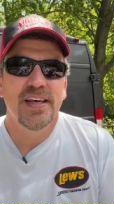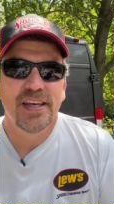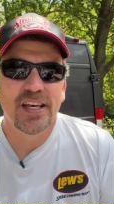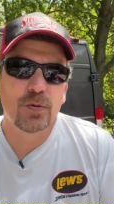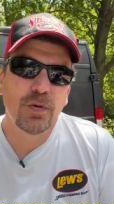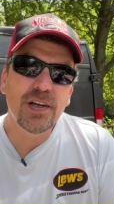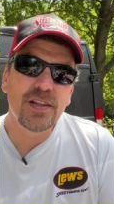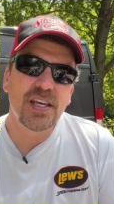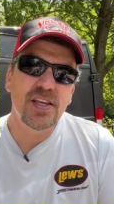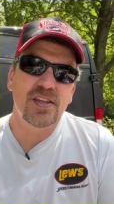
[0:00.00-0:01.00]
it's real
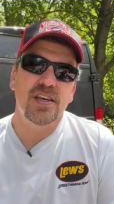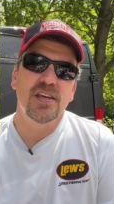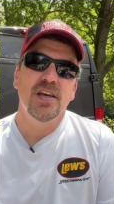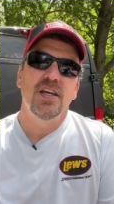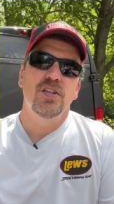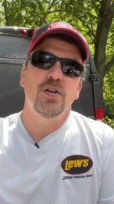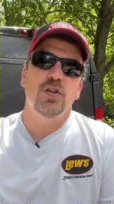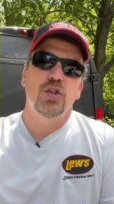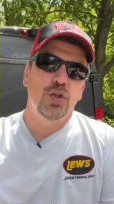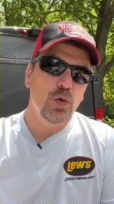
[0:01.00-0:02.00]
easy to
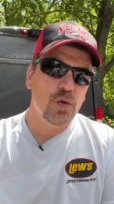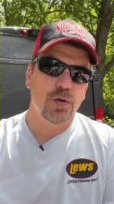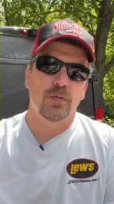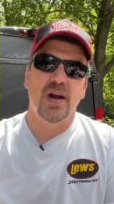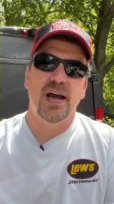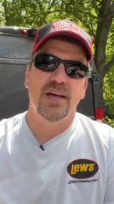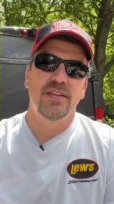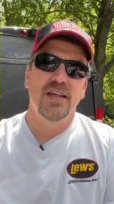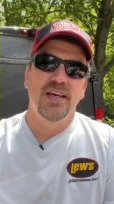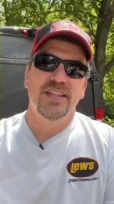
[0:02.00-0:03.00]
choose a rod
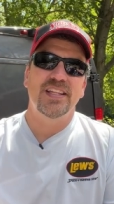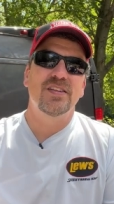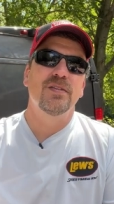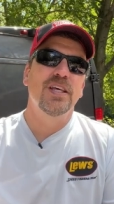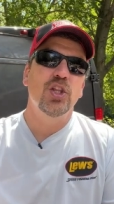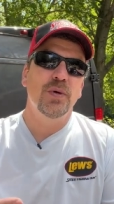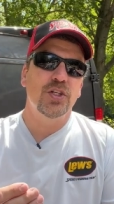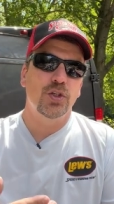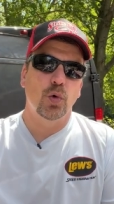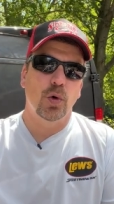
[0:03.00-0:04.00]
that's a little bit
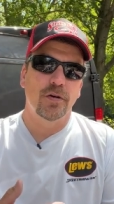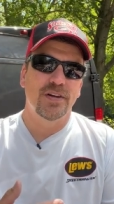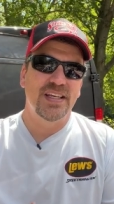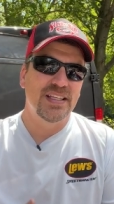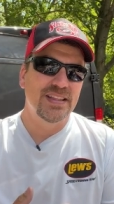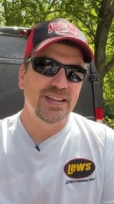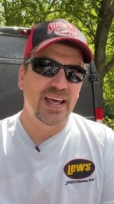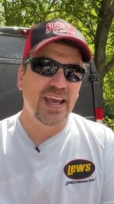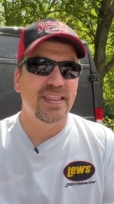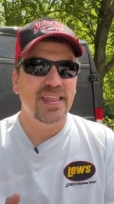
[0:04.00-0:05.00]
shorter in
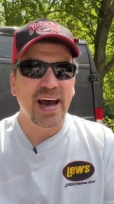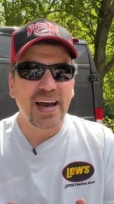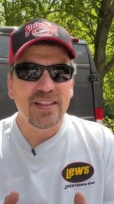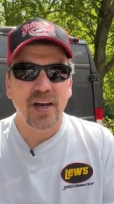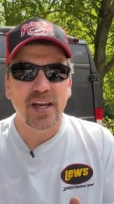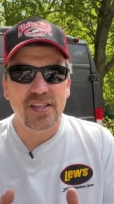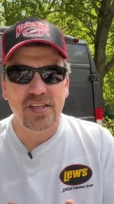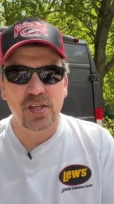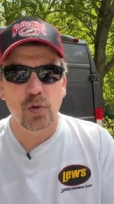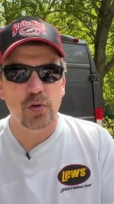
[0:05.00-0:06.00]
length. I like to
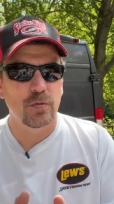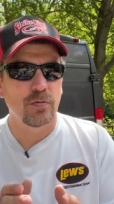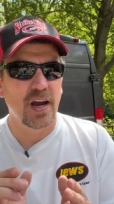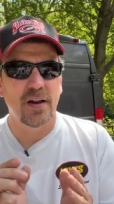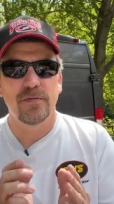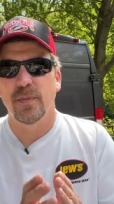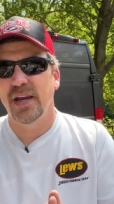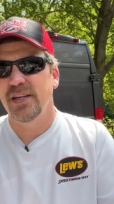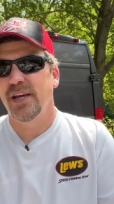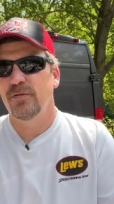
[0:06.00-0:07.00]
use a rod for
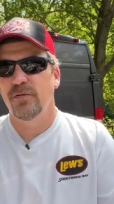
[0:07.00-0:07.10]
my Ned